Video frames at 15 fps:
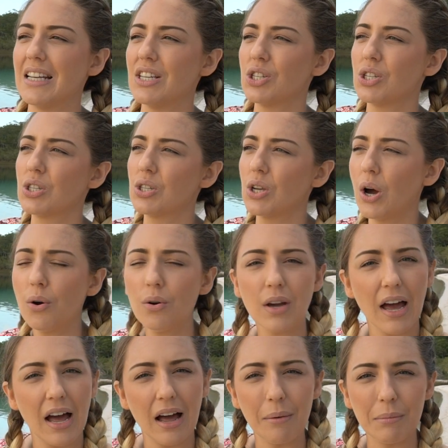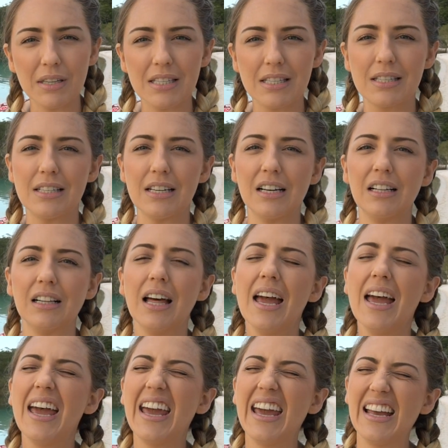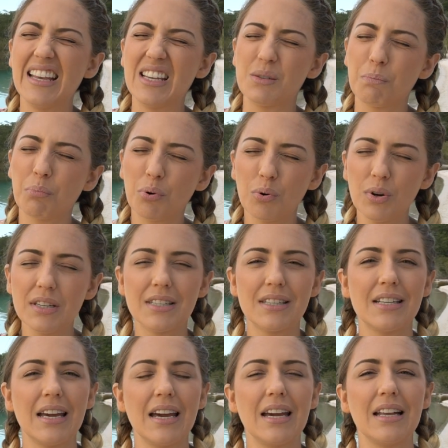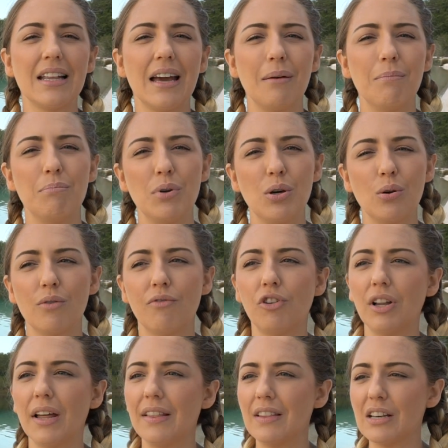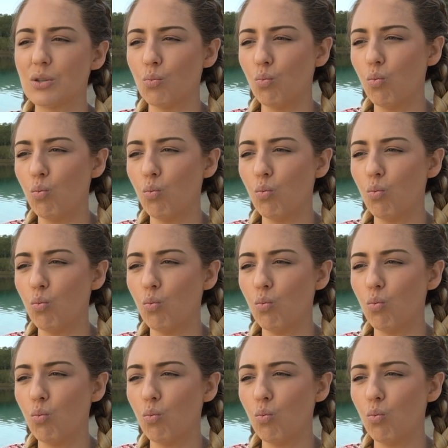it is so calm and still. It is pristine and beautiful, and this